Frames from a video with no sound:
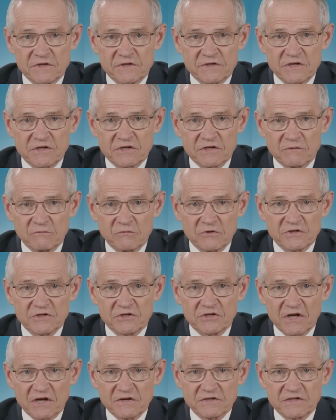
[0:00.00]
decision was
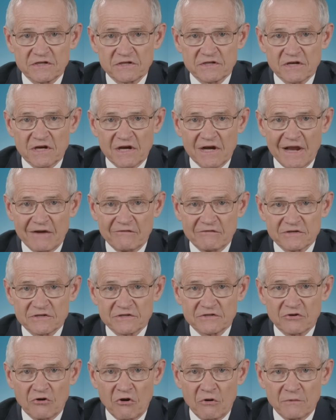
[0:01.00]
Justice
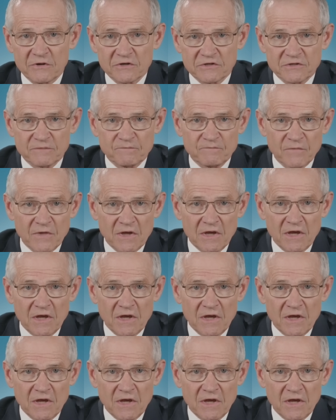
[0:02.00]
Clarence Thomas.